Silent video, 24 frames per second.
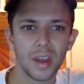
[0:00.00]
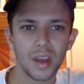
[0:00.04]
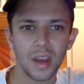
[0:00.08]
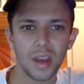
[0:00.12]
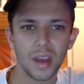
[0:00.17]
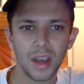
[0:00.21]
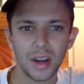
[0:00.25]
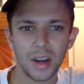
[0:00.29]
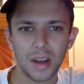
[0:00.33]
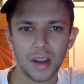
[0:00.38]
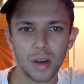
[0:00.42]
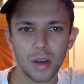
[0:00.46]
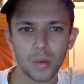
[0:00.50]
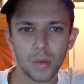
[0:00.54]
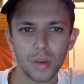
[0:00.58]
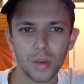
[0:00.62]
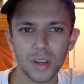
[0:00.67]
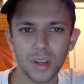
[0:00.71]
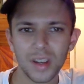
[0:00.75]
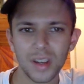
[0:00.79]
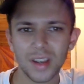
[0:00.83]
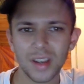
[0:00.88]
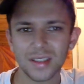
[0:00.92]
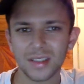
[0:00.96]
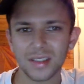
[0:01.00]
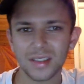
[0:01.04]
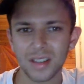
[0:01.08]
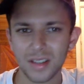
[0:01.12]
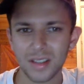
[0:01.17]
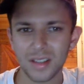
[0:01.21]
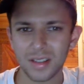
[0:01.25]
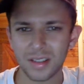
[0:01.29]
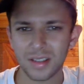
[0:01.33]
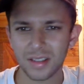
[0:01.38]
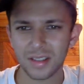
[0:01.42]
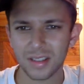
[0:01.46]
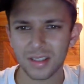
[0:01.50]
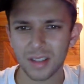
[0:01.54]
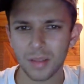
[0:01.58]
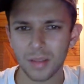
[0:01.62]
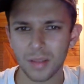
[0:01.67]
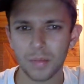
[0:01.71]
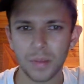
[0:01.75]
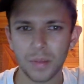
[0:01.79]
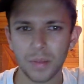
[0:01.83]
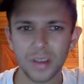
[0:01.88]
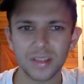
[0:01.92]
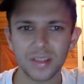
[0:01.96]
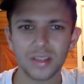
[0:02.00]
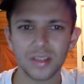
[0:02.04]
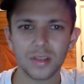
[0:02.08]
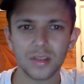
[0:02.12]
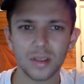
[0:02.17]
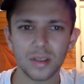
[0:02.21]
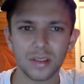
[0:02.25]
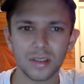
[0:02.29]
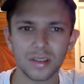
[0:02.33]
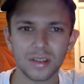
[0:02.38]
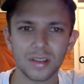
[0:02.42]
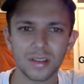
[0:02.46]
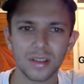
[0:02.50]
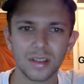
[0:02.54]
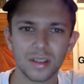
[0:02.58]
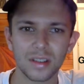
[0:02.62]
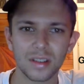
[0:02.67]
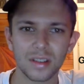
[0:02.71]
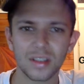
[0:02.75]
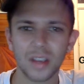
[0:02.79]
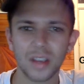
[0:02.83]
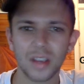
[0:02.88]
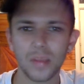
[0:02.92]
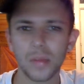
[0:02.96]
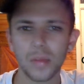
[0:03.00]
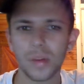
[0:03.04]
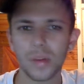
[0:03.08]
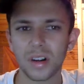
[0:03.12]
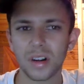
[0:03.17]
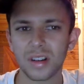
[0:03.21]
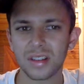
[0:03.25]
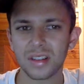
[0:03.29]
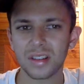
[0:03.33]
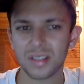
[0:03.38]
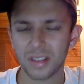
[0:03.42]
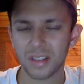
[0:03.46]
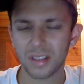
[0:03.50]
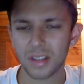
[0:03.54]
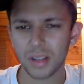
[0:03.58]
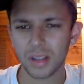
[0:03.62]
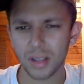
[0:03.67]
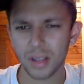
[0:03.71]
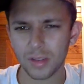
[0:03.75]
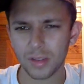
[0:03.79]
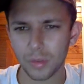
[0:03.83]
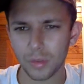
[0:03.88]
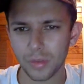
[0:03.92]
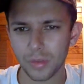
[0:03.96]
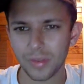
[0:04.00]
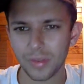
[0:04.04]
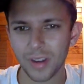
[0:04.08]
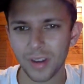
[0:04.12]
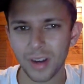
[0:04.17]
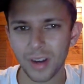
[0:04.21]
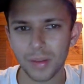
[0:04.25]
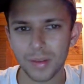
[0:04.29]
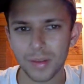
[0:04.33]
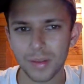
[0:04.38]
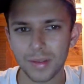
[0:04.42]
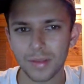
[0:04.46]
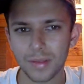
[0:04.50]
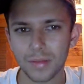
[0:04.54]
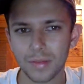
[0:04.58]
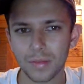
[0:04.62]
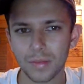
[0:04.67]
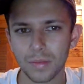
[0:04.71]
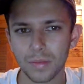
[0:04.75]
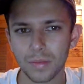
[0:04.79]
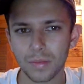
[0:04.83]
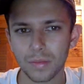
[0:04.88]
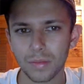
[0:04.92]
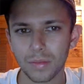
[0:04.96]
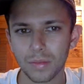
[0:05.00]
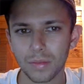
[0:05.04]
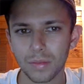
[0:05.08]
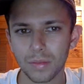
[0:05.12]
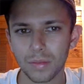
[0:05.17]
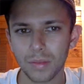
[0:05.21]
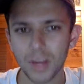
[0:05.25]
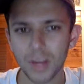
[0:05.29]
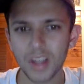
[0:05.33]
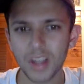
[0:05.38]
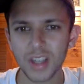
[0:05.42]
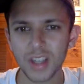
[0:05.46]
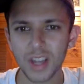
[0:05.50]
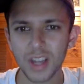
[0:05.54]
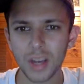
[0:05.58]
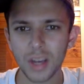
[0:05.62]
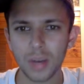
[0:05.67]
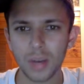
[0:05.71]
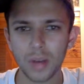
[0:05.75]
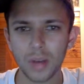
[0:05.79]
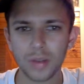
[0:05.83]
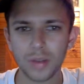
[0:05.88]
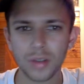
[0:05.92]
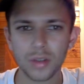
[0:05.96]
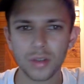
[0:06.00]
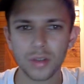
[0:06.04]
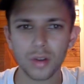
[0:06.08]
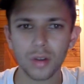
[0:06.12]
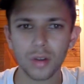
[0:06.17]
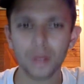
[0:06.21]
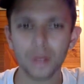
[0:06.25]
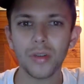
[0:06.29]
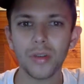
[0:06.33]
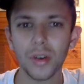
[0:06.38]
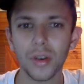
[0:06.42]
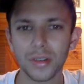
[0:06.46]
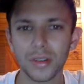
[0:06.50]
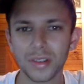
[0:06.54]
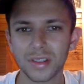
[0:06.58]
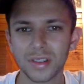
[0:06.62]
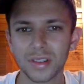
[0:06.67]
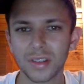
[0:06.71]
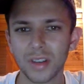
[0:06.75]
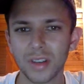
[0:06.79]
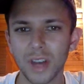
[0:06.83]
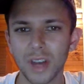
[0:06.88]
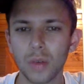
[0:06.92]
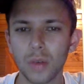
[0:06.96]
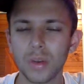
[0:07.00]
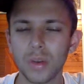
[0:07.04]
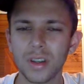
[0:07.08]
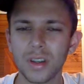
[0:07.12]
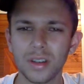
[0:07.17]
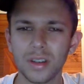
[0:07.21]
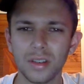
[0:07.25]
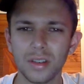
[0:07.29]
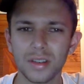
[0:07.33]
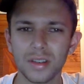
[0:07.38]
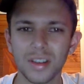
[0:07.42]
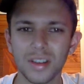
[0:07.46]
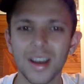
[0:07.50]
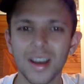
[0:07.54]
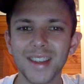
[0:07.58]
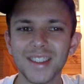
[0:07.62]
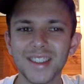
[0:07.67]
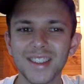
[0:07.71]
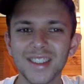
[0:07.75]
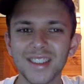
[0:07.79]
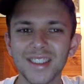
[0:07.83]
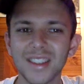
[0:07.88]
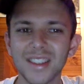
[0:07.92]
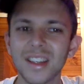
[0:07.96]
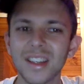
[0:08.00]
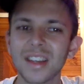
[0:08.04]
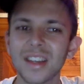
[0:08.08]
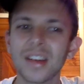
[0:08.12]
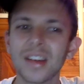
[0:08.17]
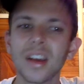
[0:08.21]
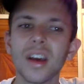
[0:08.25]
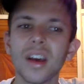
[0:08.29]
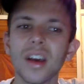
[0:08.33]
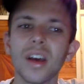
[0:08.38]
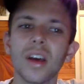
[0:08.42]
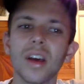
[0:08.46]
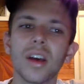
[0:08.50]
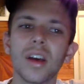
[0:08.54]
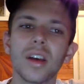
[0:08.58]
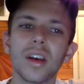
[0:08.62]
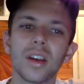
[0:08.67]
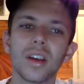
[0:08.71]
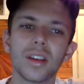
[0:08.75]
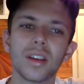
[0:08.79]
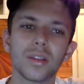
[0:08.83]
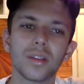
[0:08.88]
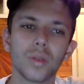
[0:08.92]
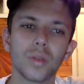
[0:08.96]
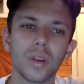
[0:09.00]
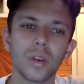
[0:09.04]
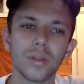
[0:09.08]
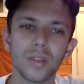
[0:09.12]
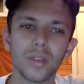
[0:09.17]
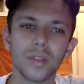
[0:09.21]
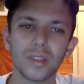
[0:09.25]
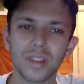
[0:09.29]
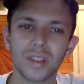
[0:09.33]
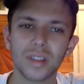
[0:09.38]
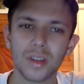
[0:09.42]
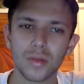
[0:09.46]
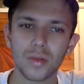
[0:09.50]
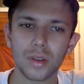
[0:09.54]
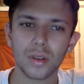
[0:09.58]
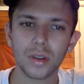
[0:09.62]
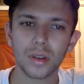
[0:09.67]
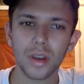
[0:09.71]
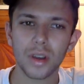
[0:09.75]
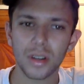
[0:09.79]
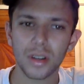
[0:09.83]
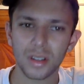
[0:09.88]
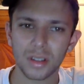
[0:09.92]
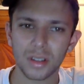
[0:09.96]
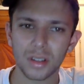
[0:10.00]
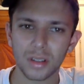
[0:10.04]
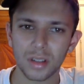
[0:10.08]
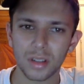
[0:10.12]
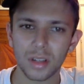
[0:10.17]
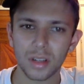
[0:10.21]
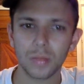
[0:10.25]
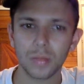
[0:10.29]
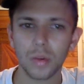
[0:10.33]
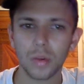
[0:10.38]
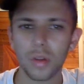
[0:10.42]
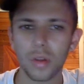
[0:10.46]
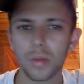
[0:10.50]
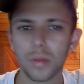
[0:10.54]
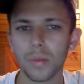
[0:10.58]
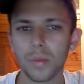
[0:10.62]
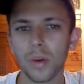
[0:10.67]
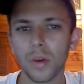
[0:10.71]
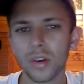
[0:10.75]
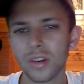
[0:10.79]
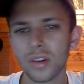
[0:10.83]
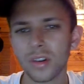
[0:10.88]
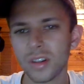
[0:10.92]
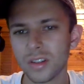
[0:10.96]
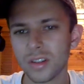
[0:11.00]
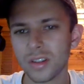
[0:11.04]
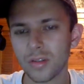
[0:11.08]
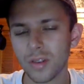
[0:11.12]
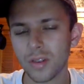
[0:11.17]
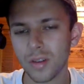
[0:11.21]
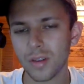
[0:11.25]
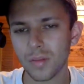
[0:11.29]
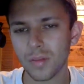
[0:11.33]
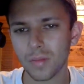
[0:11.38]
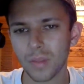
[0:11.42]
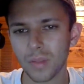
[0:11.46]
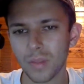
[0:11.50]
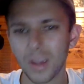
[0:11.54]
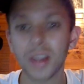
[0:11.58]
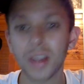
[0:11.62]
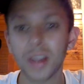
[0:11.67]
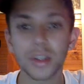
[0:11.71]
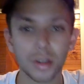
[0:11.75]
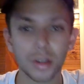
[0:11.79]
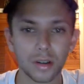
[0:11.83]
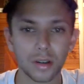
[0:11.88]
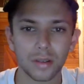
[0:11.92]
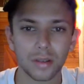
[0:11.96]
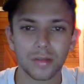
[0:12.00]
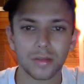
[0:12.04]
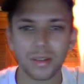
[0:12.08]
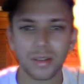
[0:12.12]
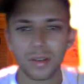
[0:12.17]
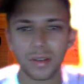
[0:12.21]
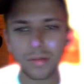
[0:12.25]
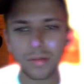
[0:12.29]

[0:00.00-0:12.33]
and how we as teachers can best address these capabilities in the classroom environment. Our chat will have a strong focus on how we can use ICT in 21st century learning in both modern history and geography.